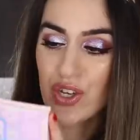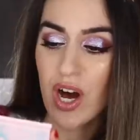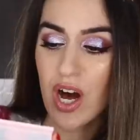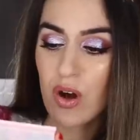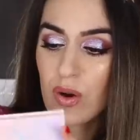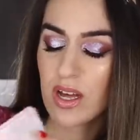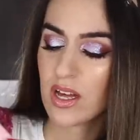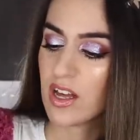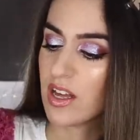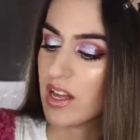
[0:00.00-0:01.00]
So
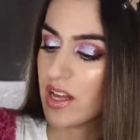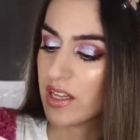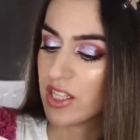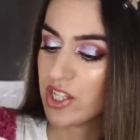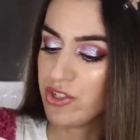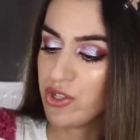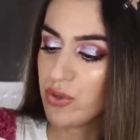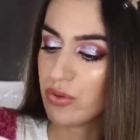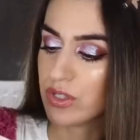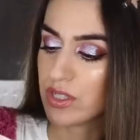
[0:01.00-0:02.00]

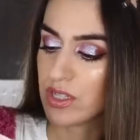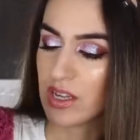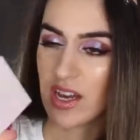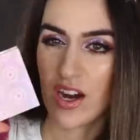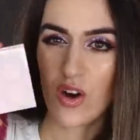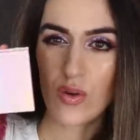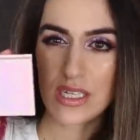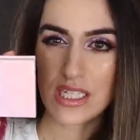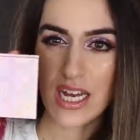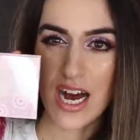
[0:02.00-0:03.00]
cute. Oh,
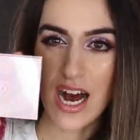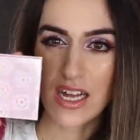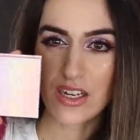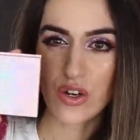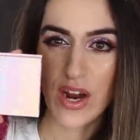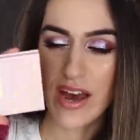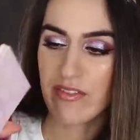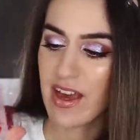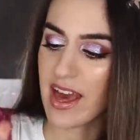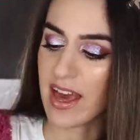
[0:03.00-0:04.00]
it's like
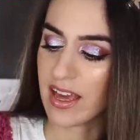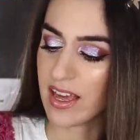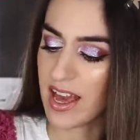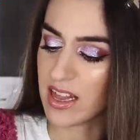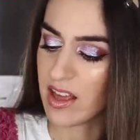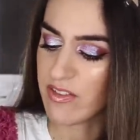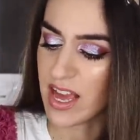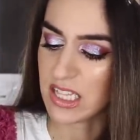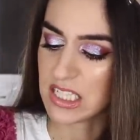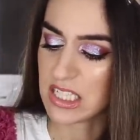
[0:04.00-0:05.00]
holographic. I love it.